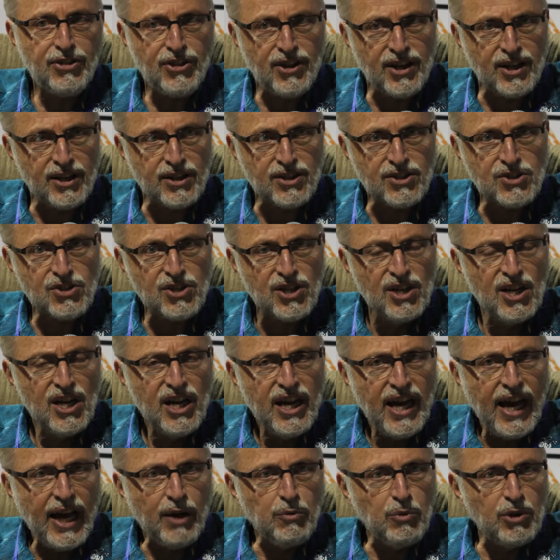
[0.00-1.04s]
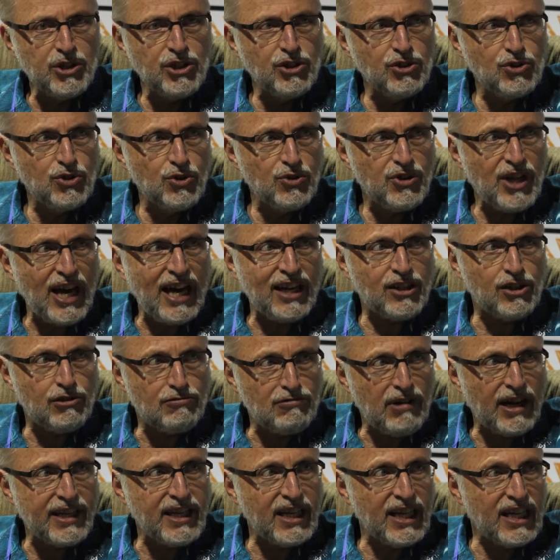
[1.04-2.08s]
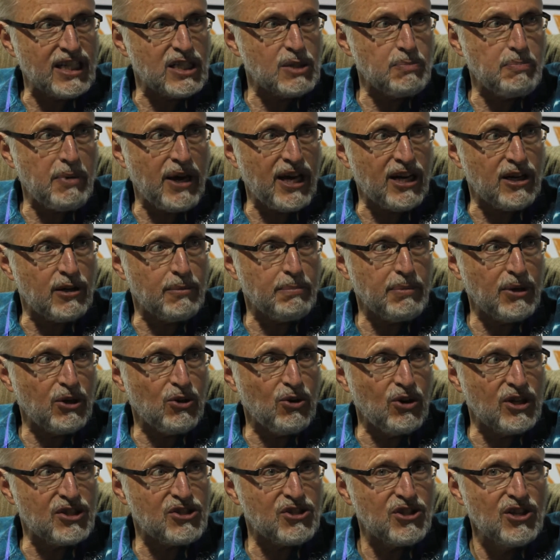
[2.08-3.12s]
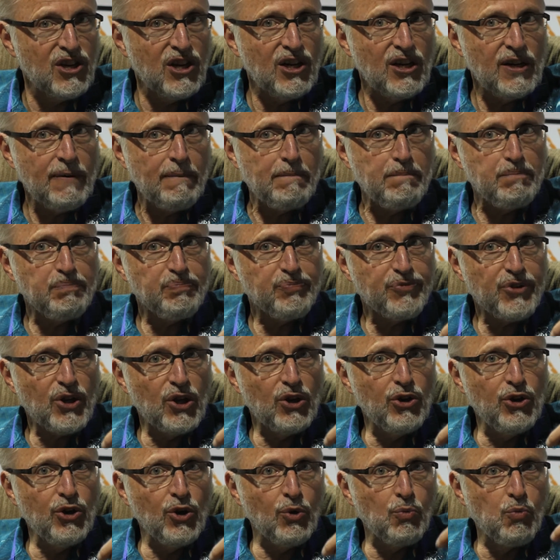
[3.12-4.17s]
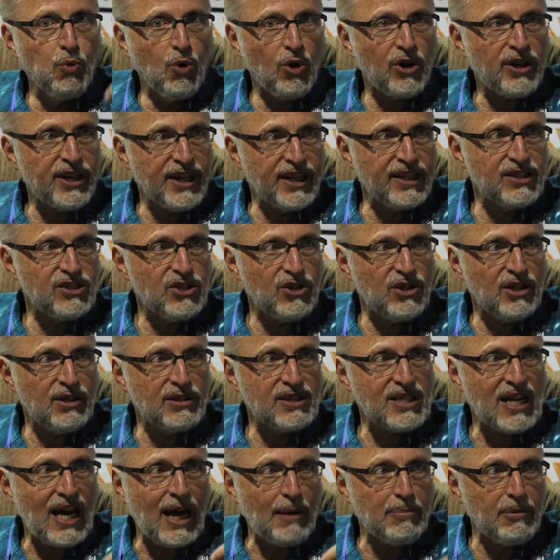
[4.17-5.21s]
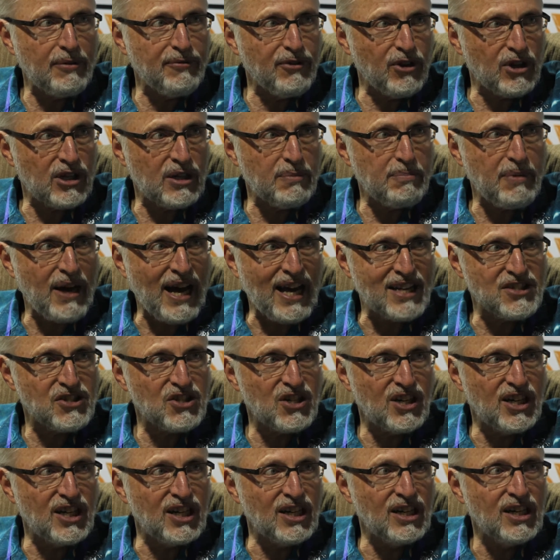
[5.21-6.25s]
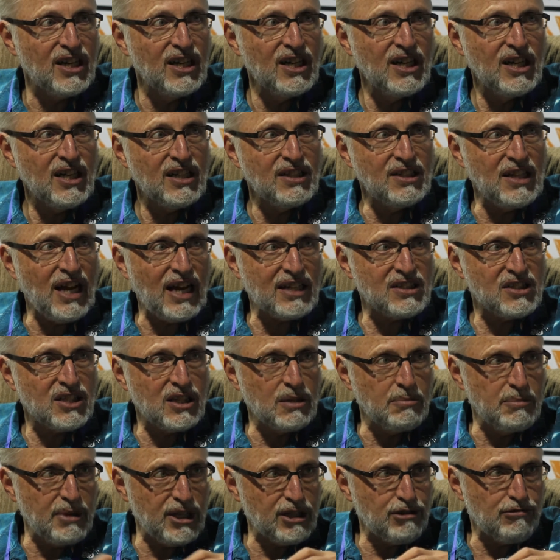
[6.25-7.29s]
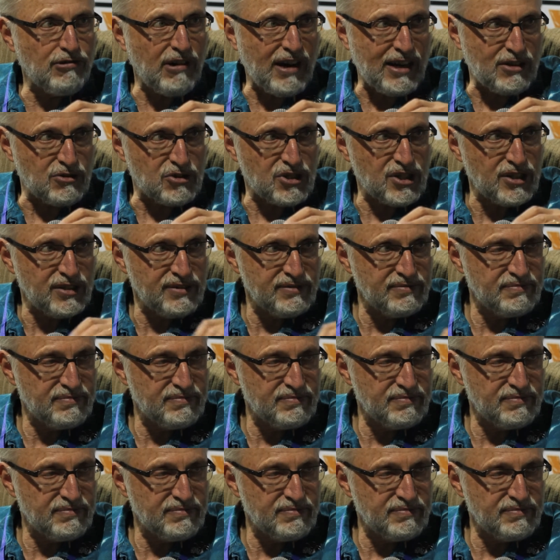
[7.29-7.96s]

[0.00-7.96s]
things. And when you do that, your writing gets better because you're working to the top of your capacity, not to the mid-ground.